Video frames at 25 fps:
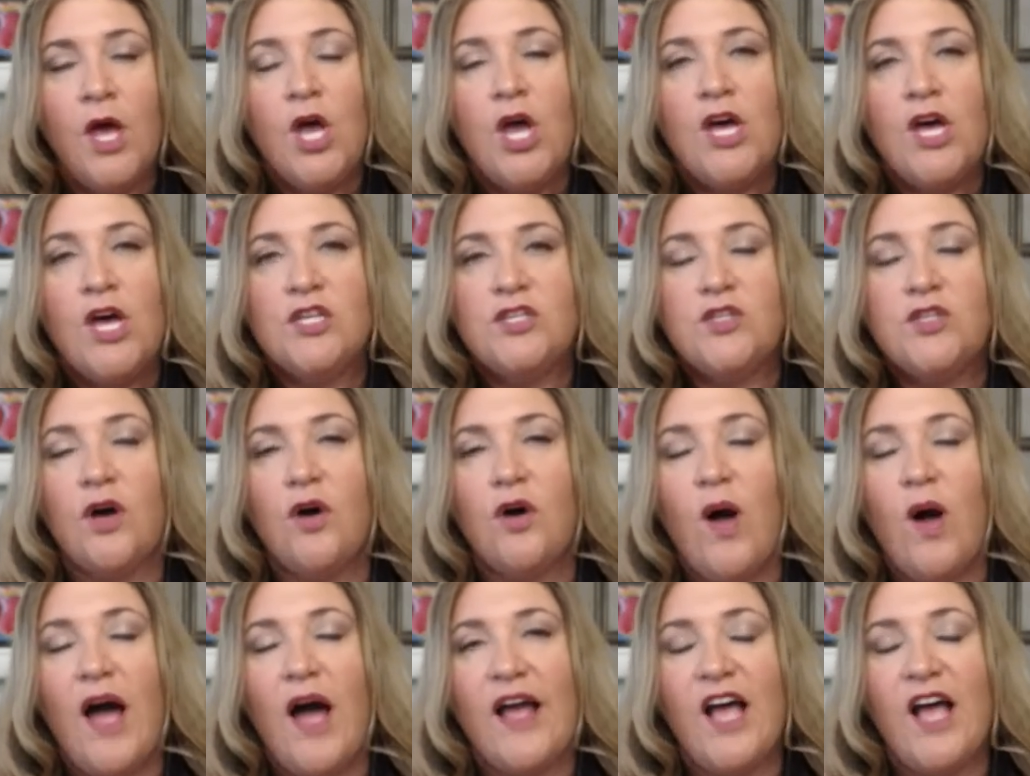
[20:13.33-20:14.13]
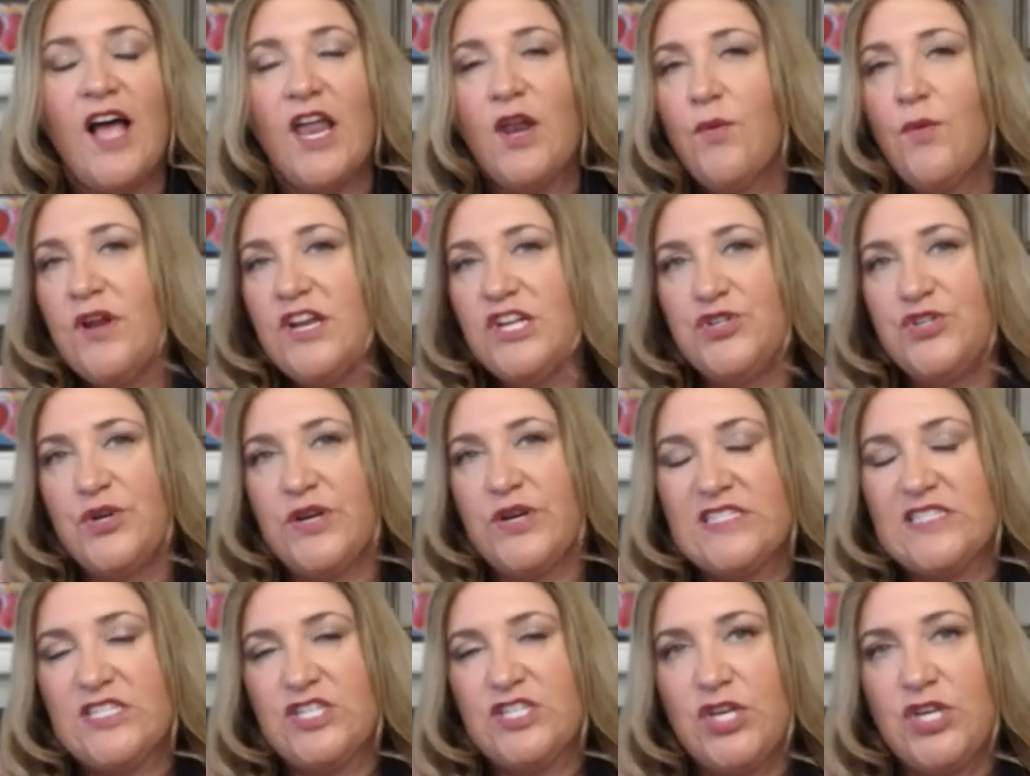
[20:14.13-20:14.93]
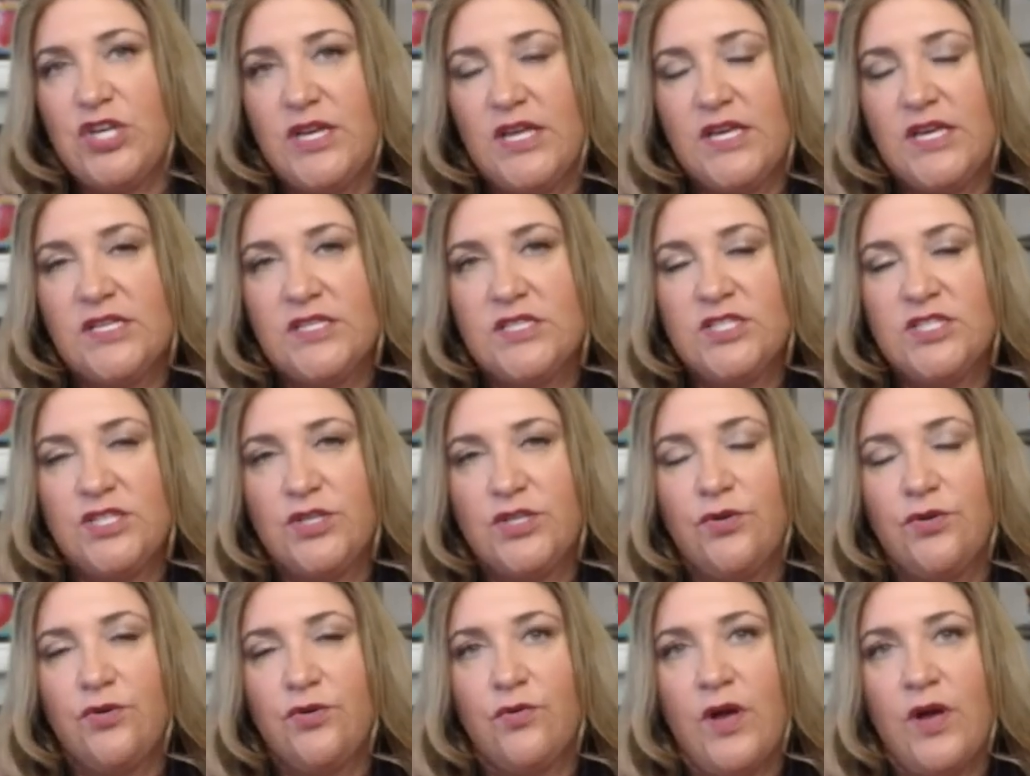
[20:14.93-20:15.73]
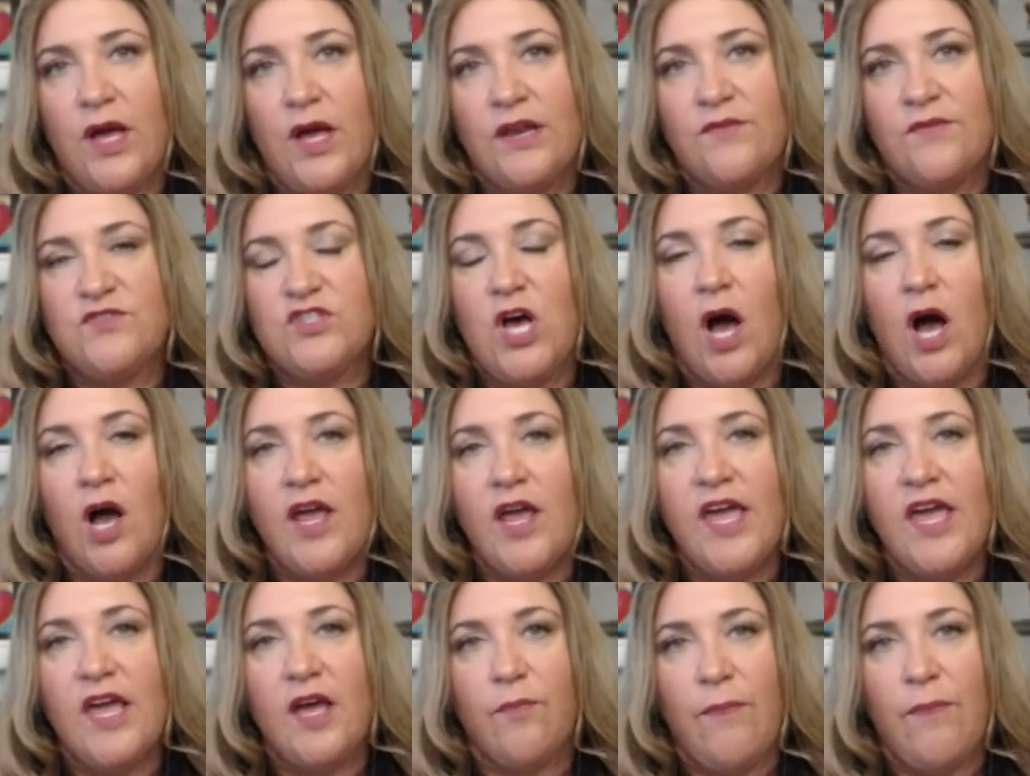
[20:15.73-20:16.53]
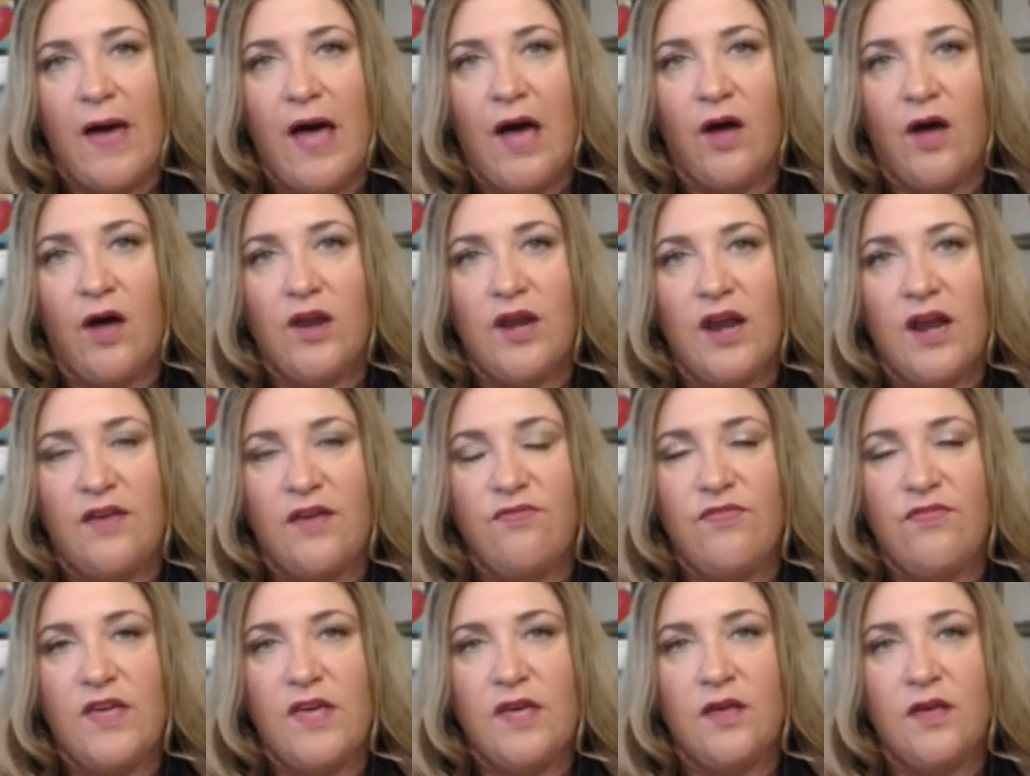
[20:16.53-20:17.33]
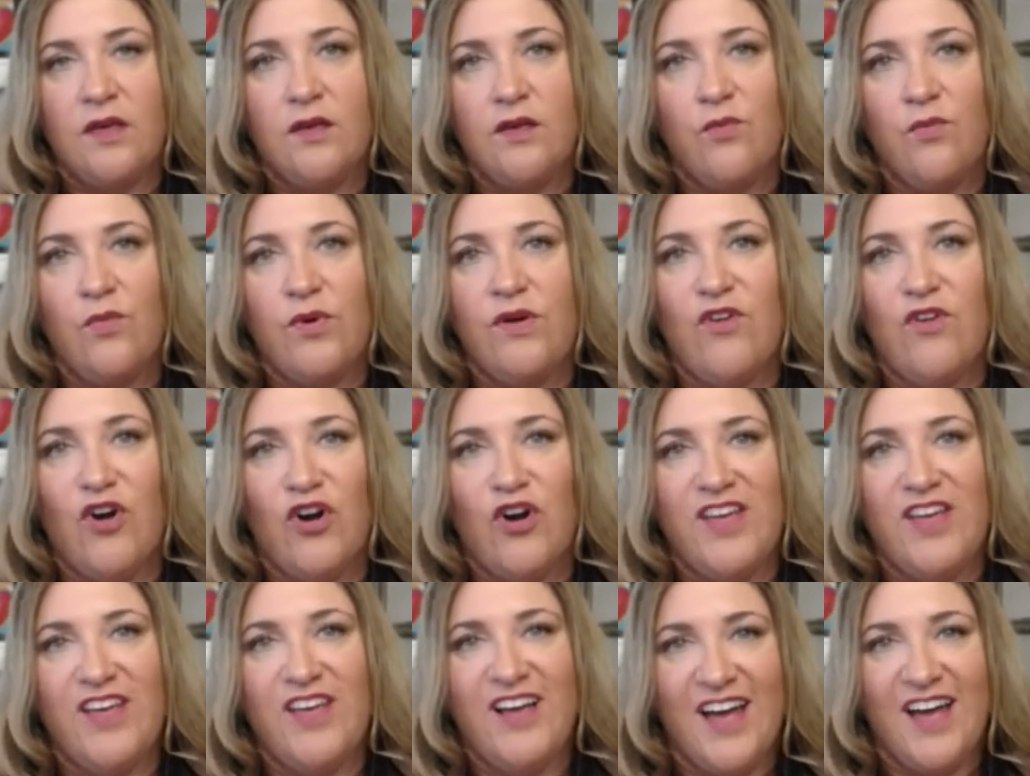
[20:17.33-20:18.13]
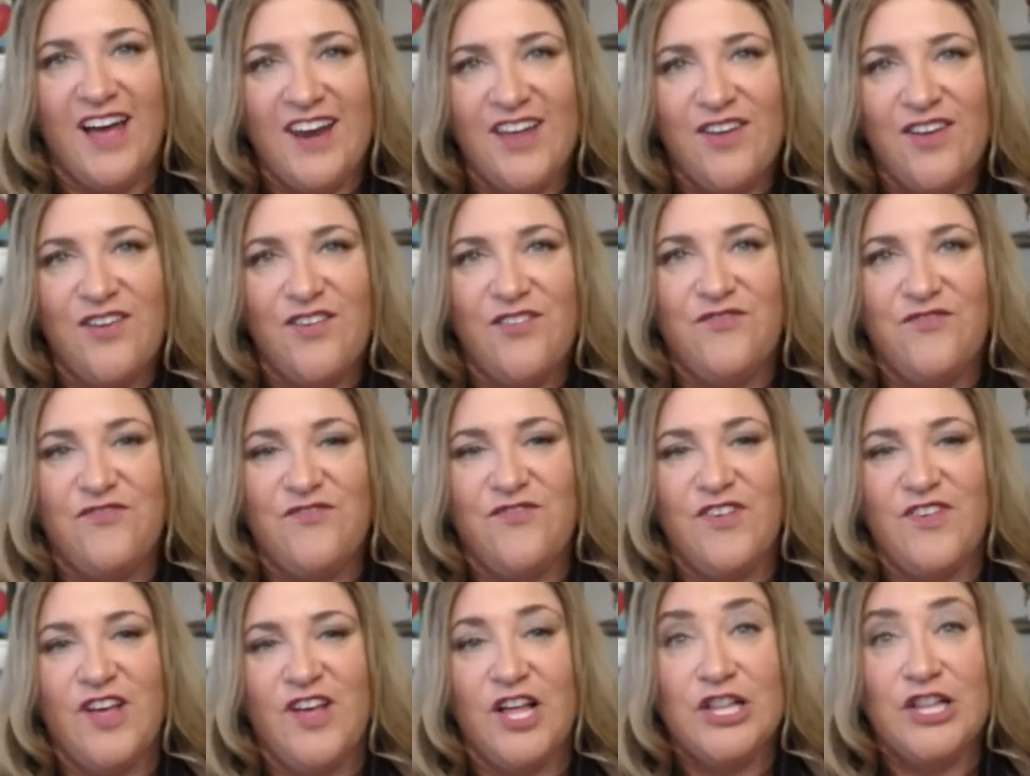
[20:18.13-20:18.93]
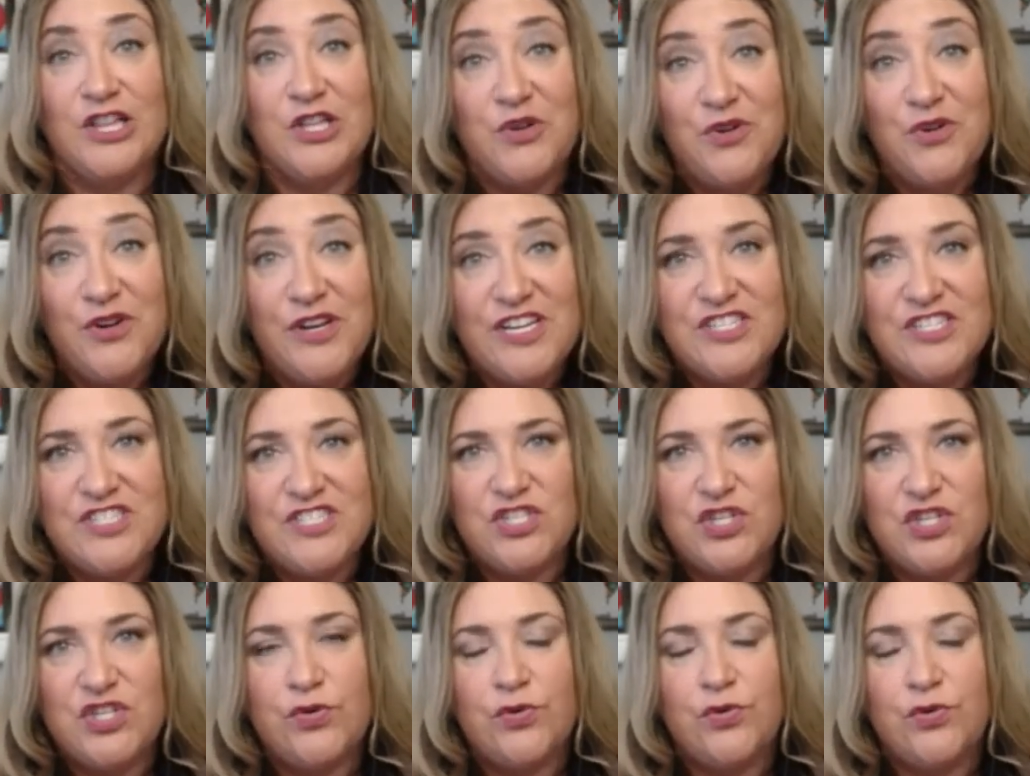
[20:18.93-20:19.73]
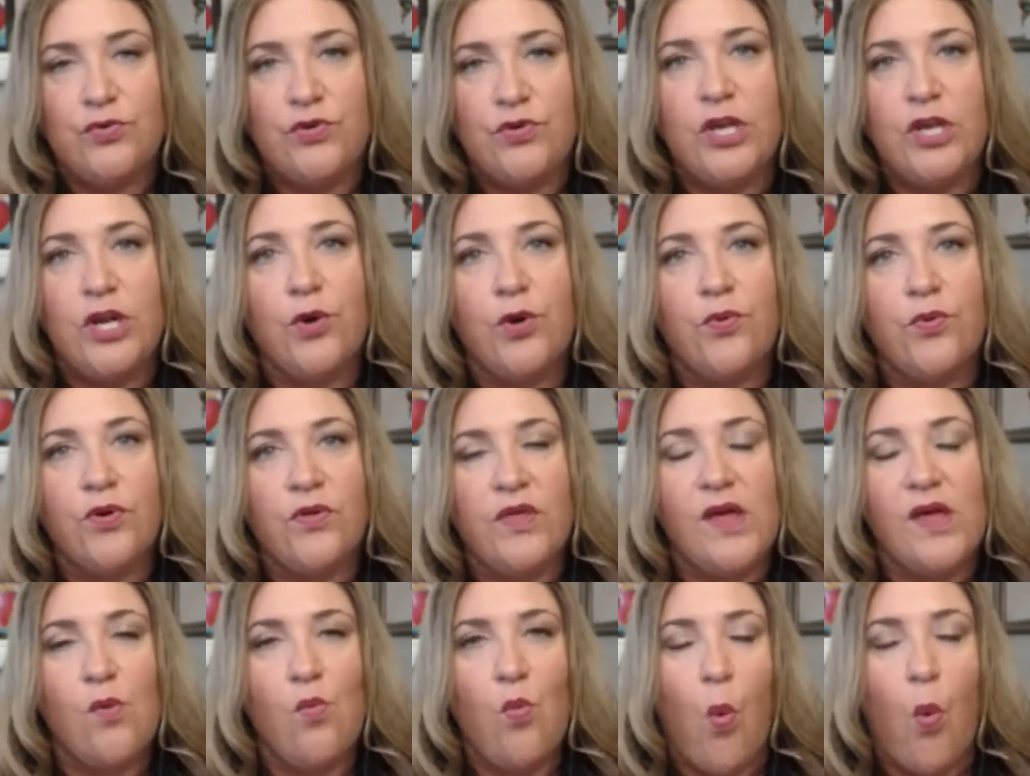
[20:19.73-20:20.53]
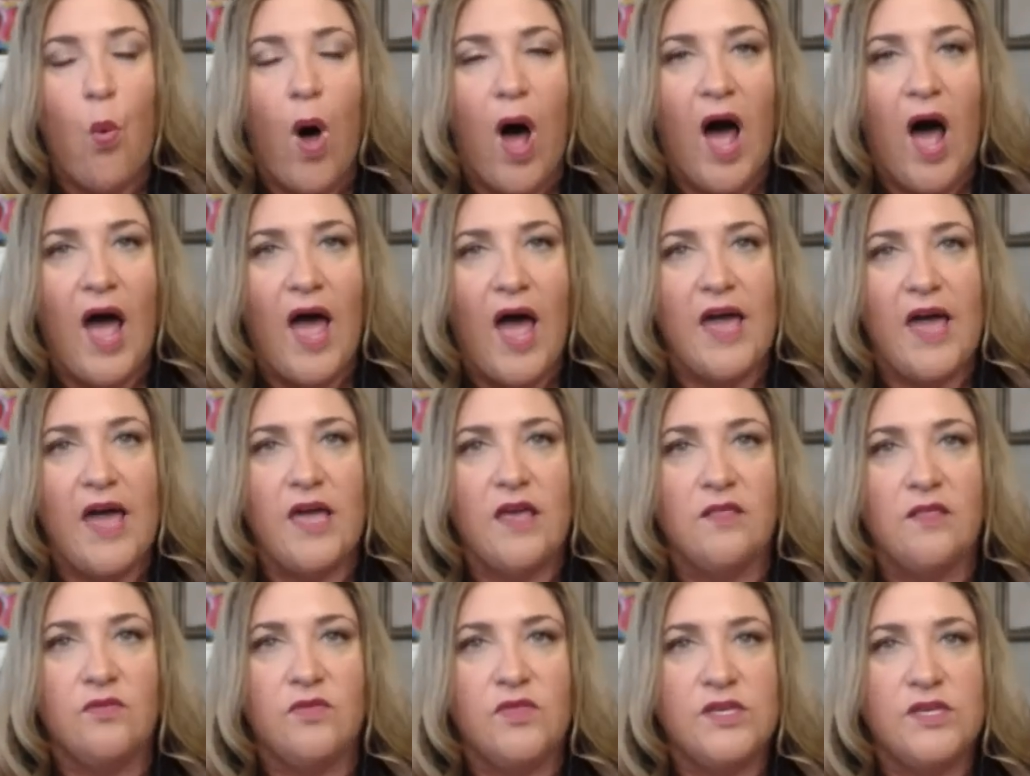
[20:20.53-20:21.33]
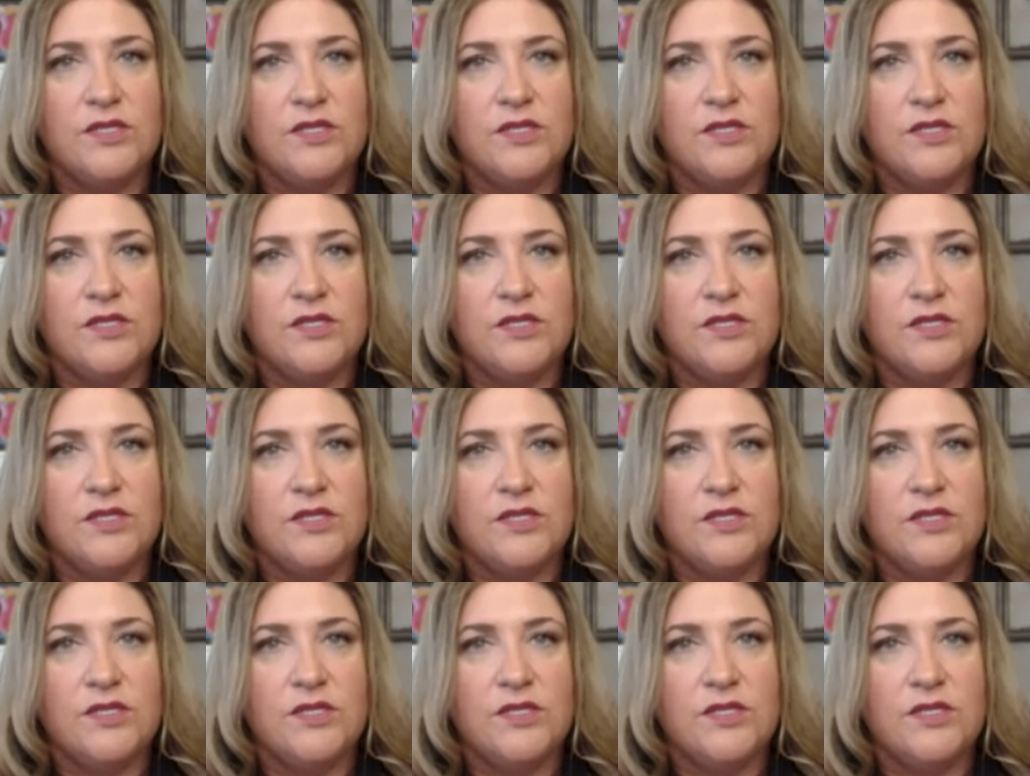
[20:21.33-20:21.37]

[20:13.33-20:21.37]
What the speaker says: So I kind of want to transition into kind of talking about, and I think we've already kind of alluded to, really why